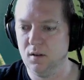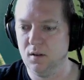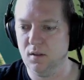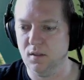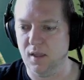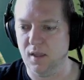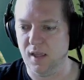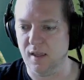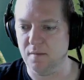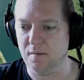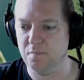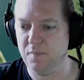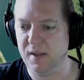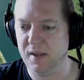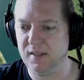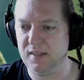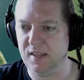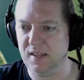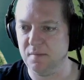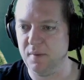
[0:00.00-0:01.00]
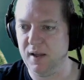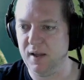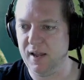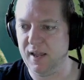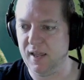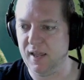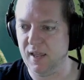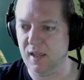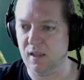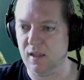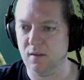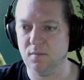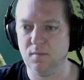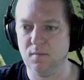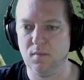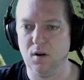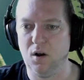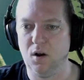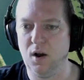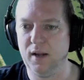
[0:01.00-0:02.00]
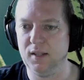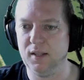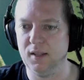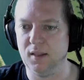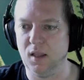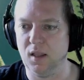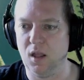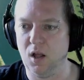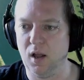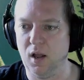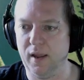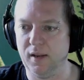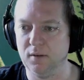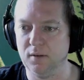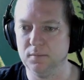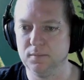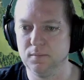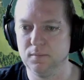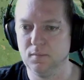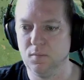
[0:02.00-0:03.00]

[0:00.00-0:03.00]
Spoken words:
the Bentley Bay Island line,